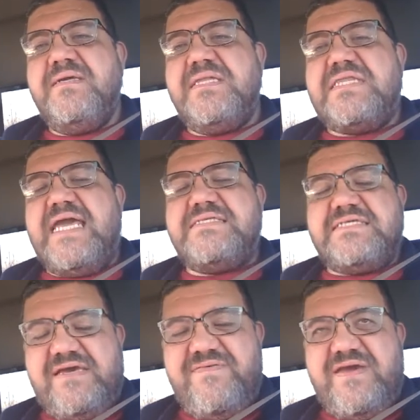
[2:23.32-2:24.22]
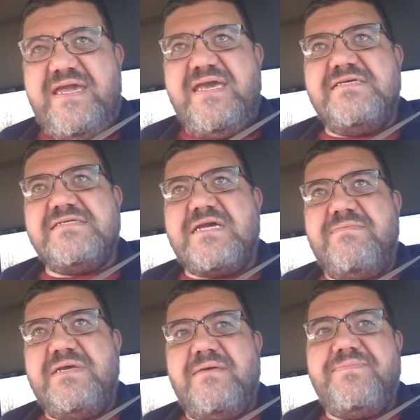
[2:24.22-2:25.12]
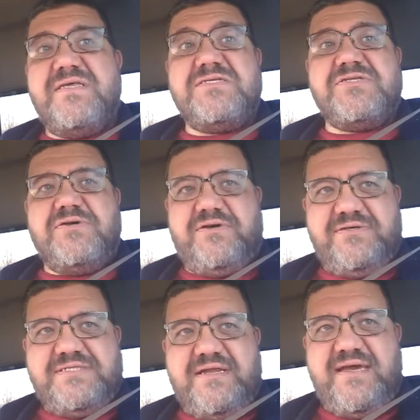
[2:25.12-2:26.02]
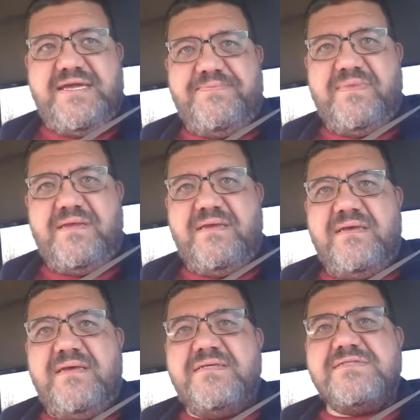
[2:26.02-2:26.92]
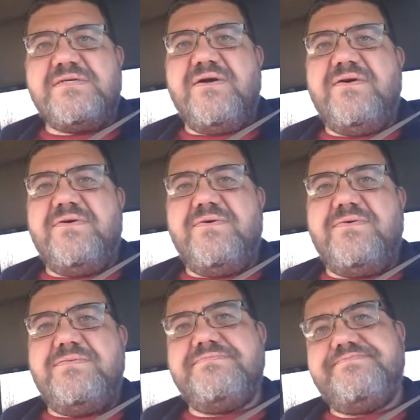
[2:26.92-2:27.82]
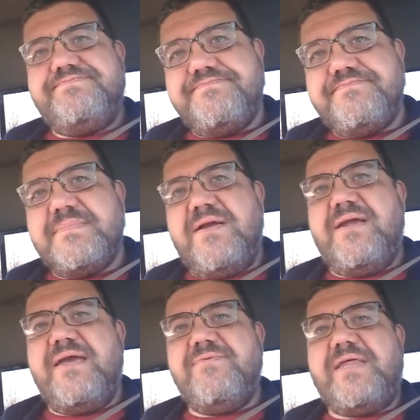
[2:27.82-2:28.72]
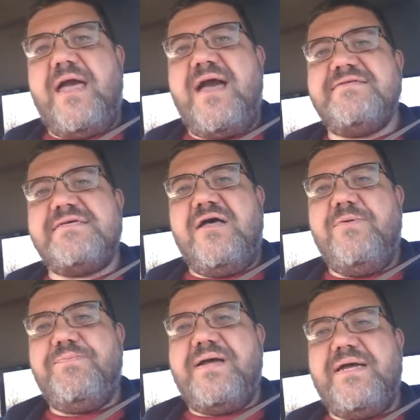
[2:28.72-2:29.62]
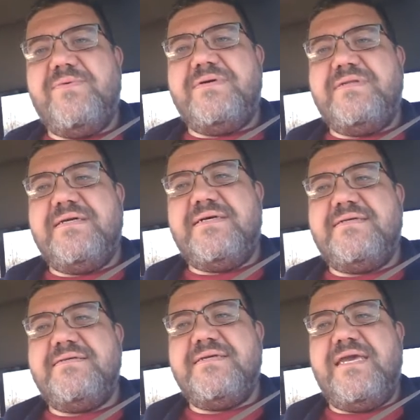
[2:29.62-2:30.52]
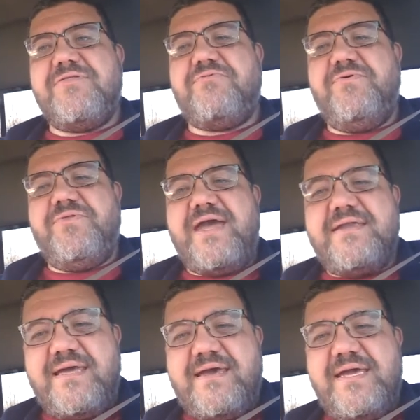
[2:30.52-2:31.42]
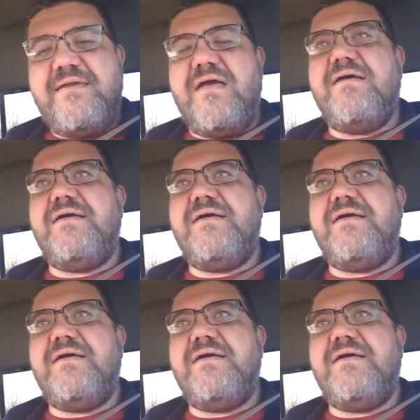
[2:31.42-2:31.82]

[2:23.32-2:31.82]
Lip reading: Thanksgiving is coming up this Thursday. So, okay, with God's help, I will get through that day.